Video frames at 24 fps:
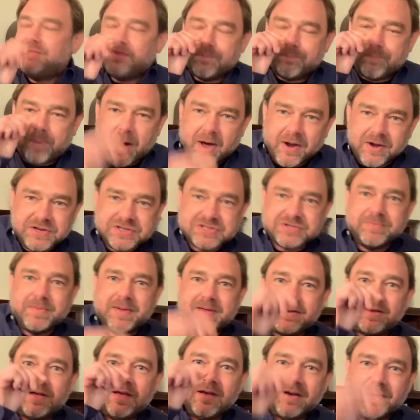the
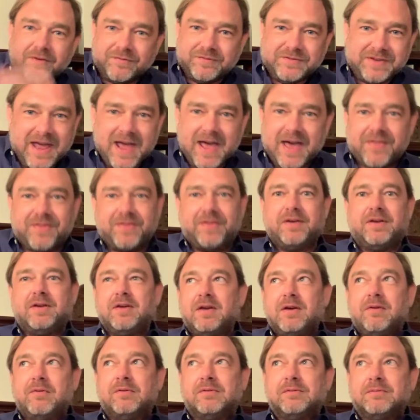punishment of death,
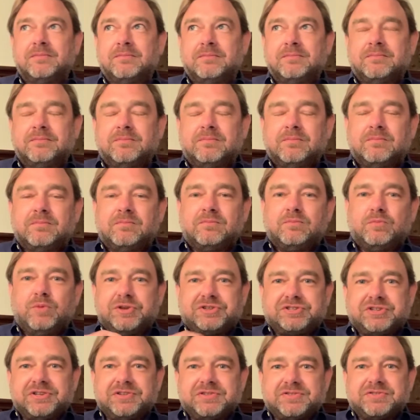
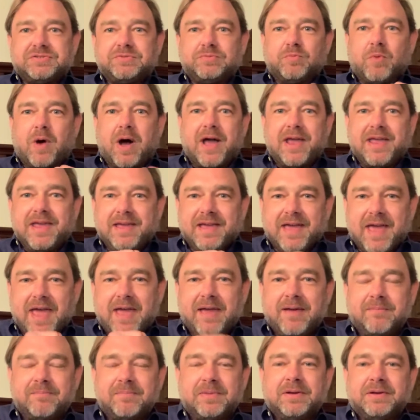which is why he
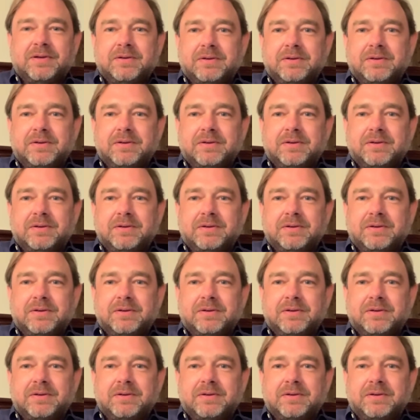came